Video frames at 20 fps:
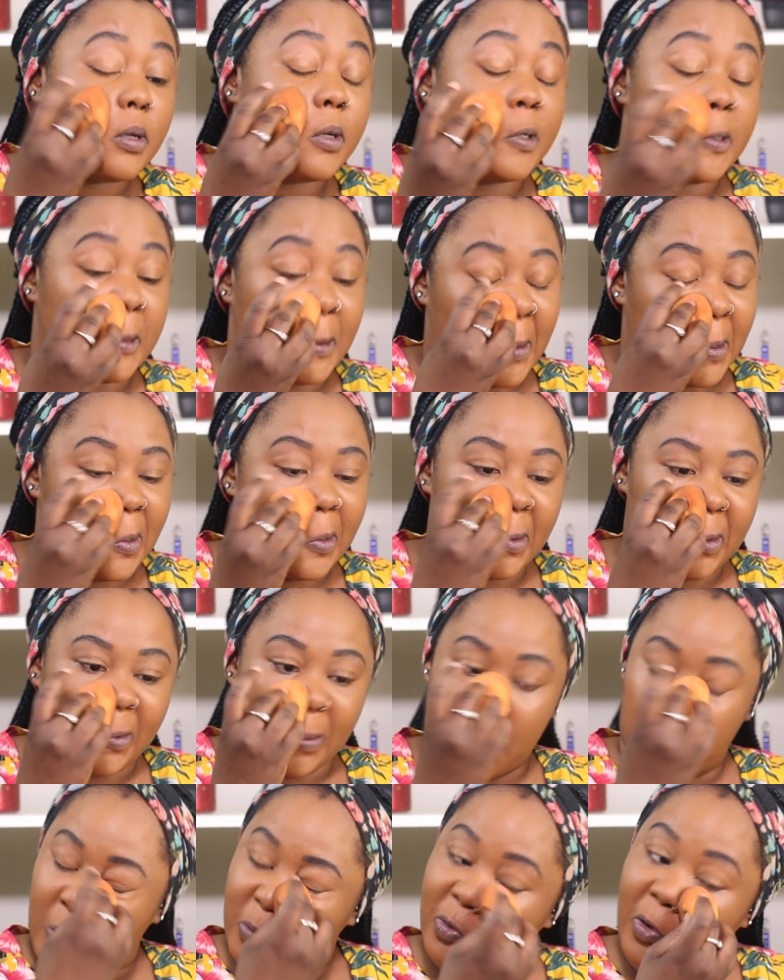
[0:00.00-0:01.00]
It's good
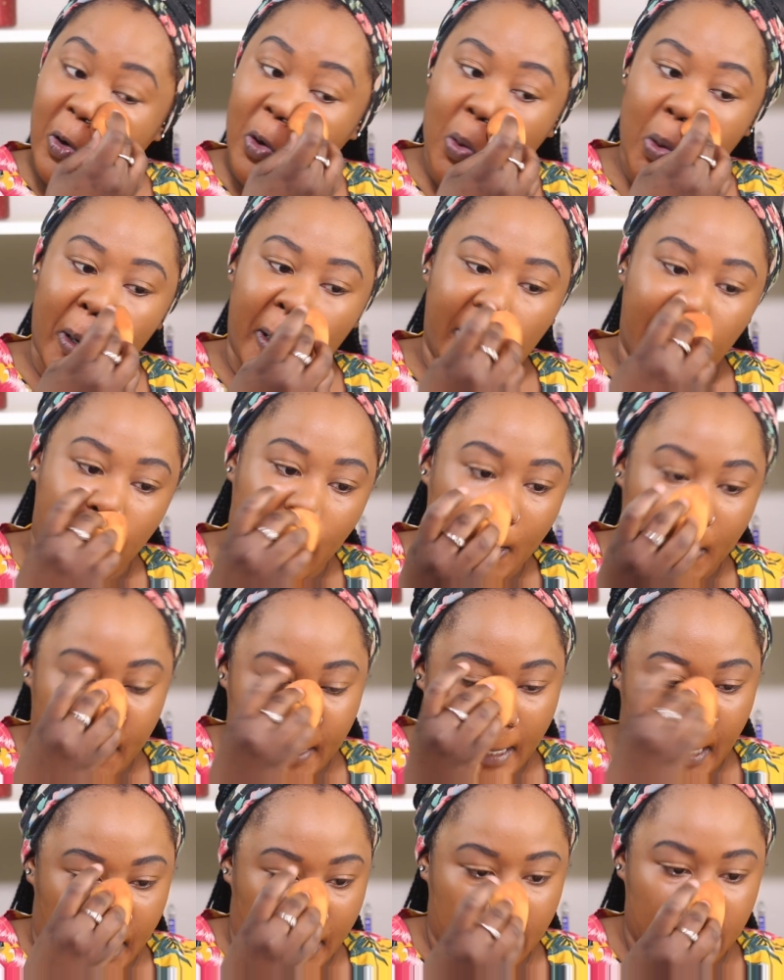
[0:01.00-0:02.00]
for quick date
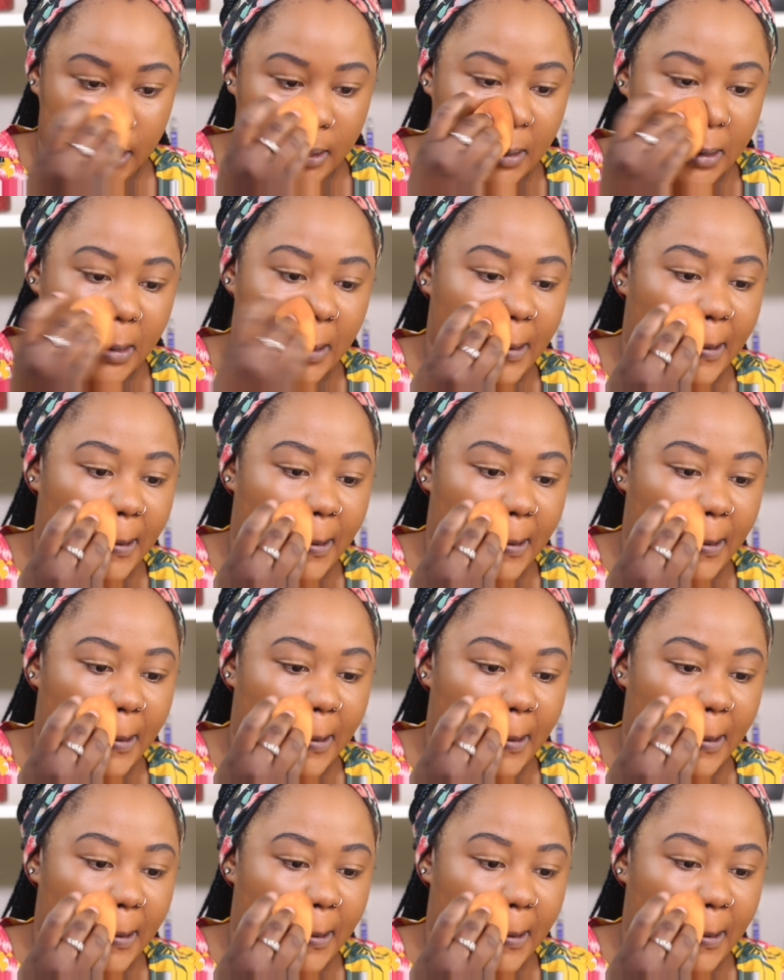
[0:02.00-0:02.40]
night.